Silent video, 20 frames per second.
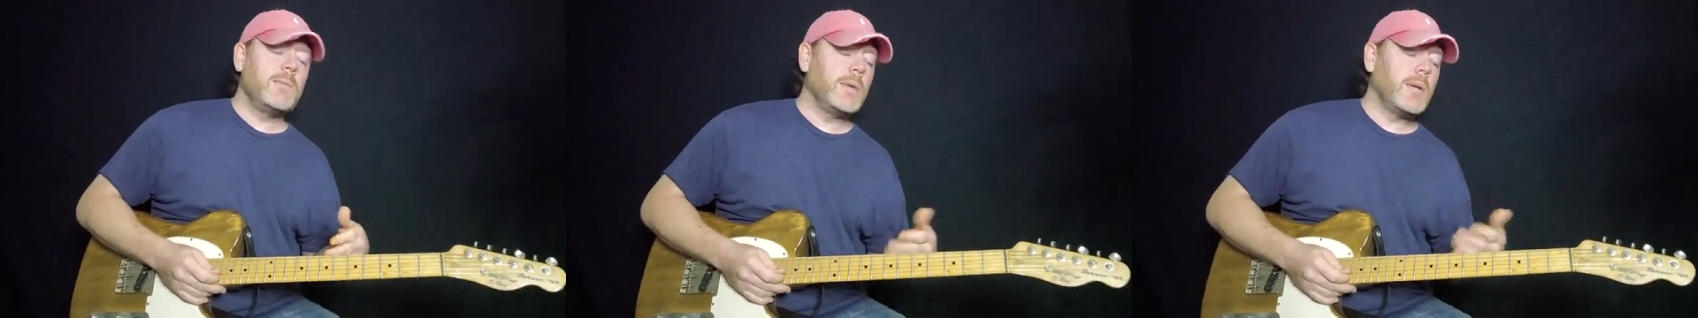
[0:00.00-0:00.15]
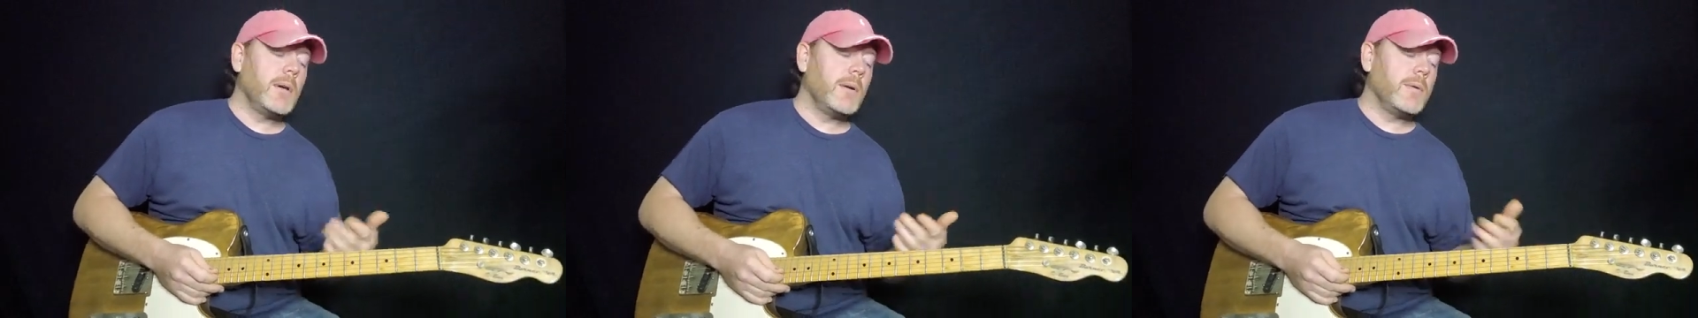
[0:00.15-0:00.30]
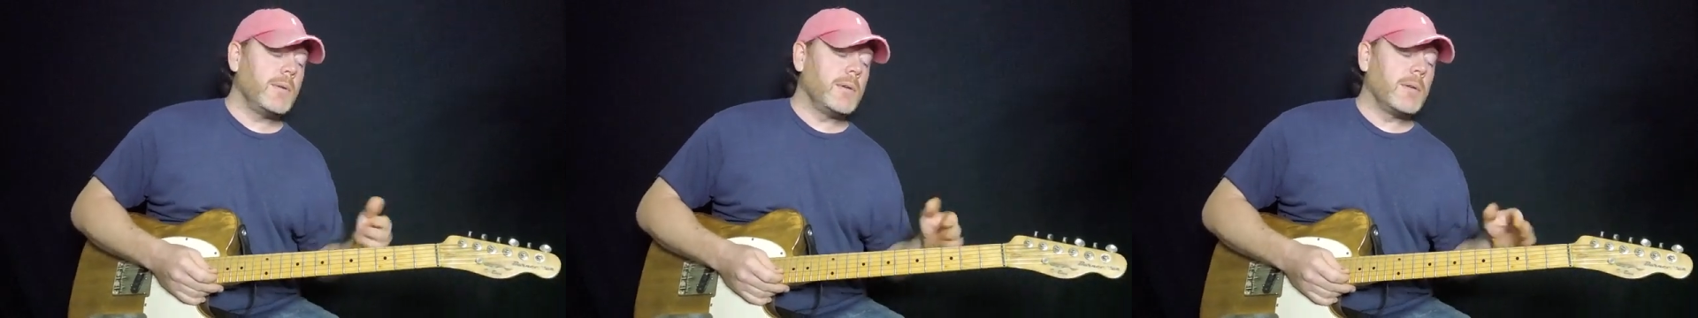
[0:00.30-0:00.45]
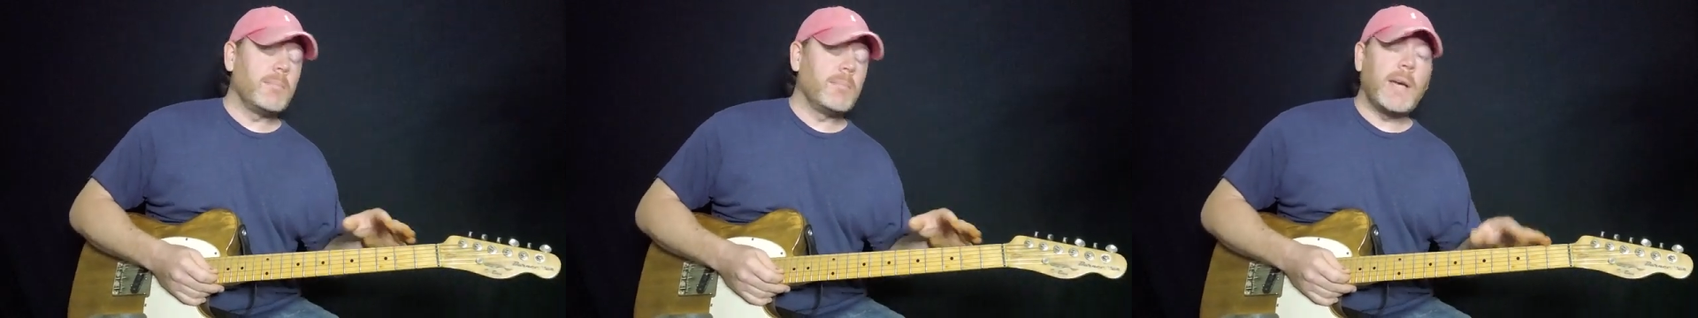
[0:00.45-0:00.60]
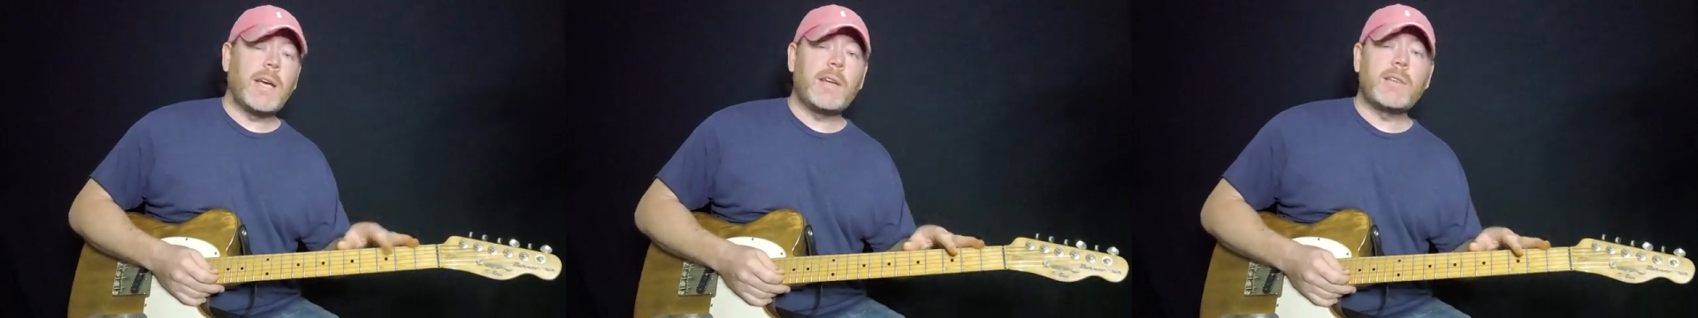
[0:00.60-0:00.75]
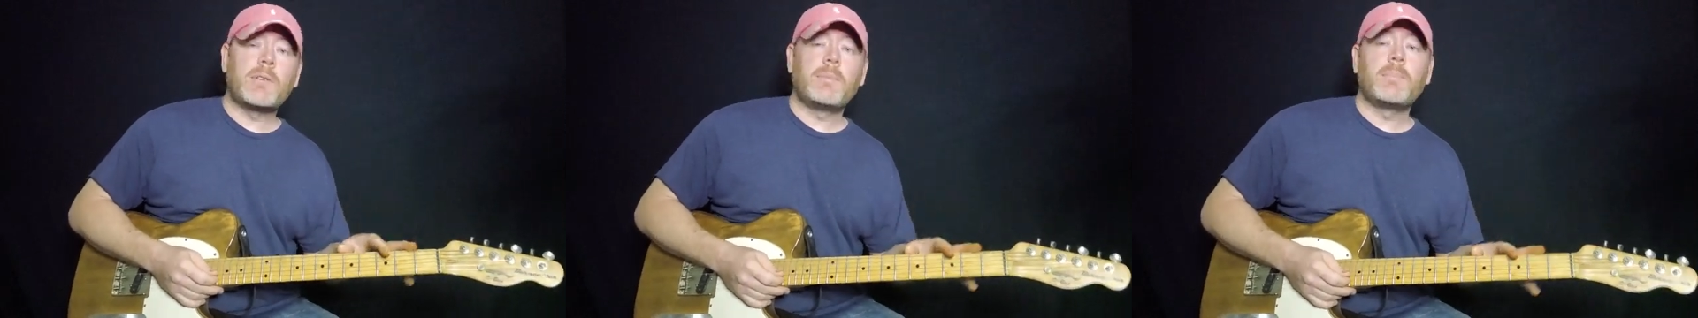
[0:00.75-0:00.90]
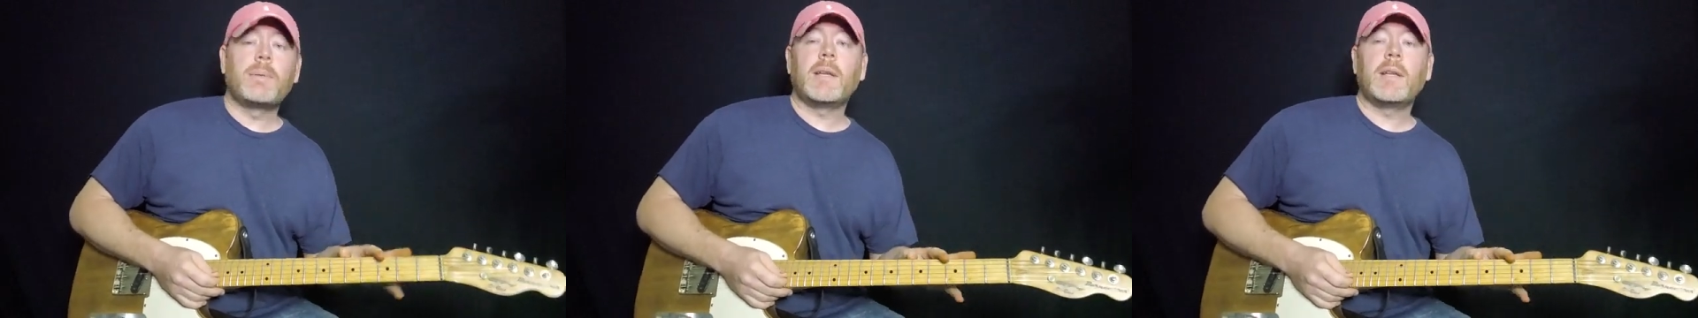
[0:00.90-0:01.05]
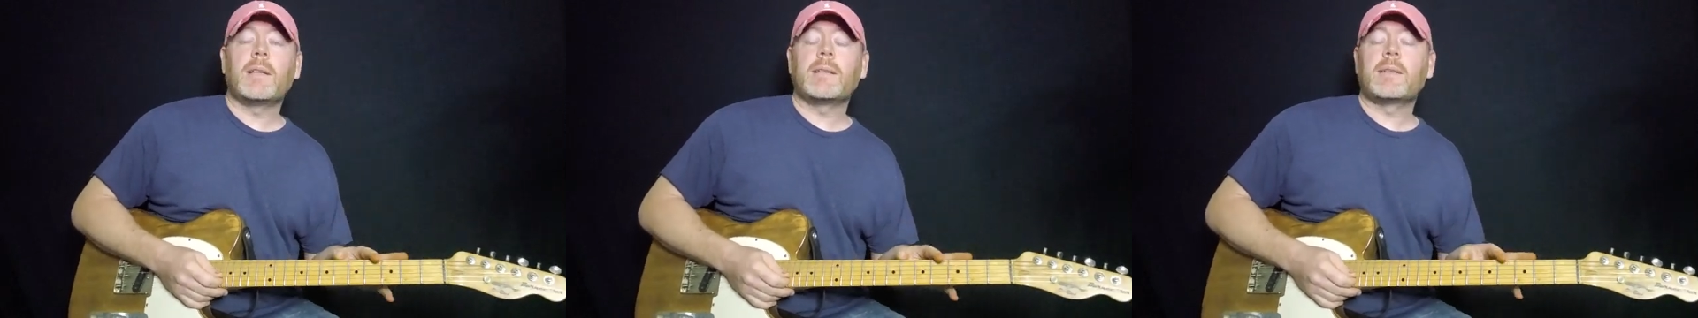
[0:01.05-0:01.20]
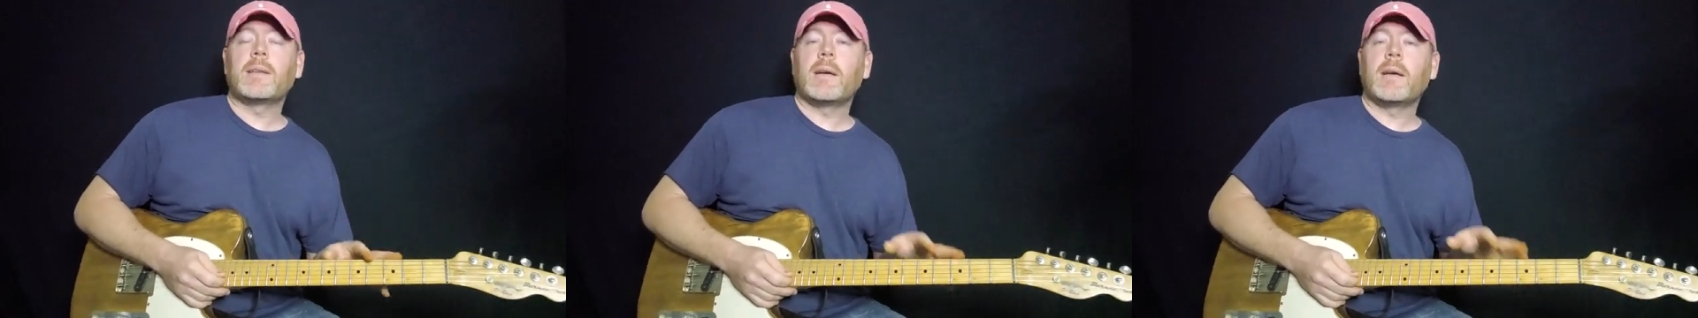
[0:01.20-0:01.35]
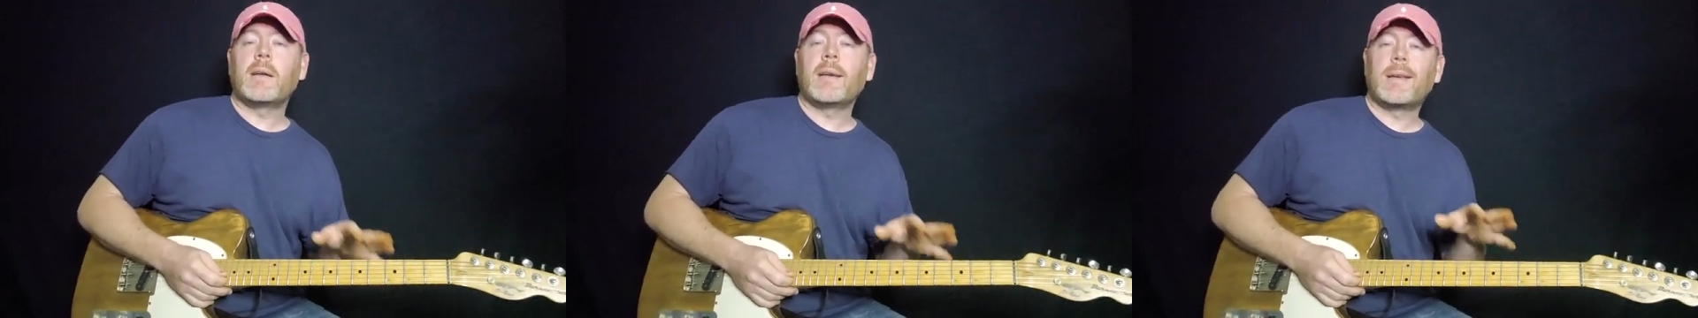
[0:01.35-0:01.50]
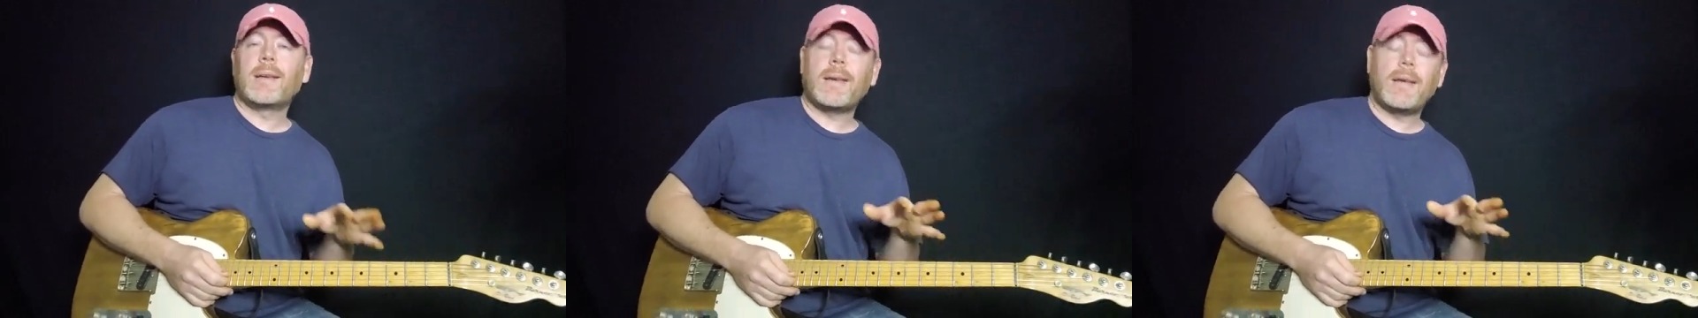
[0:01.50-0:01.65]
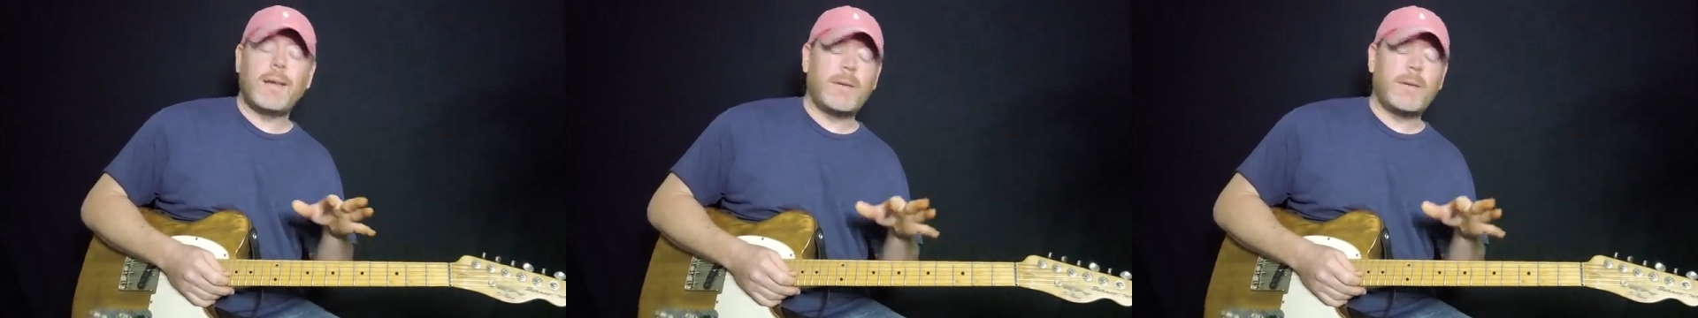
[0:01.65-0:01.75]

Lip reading: you know your major pentatonic